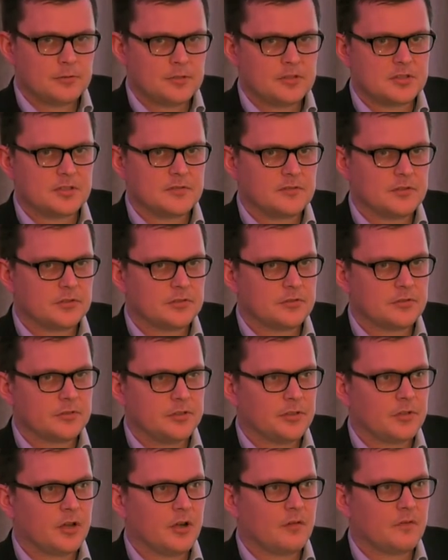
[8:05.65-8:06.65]
which is if
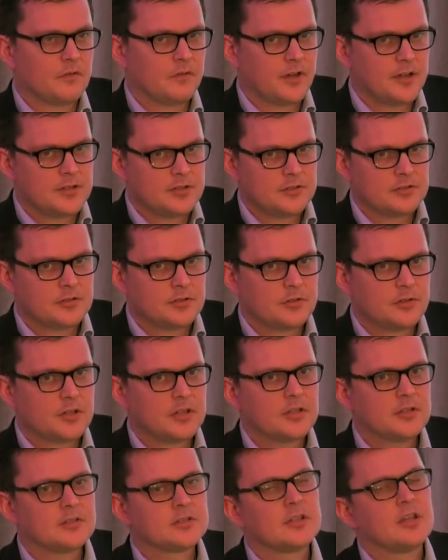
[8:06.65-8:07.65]
you can't find your
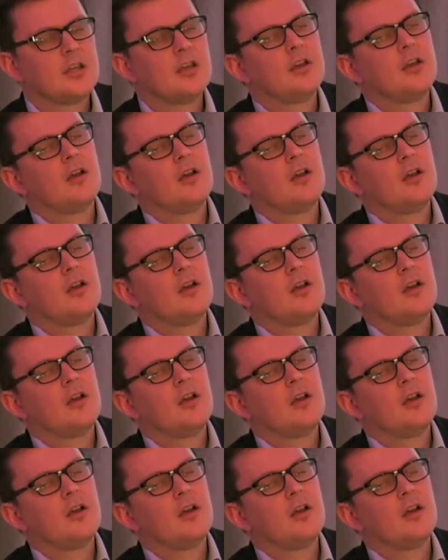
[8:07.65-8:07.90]
surrogate,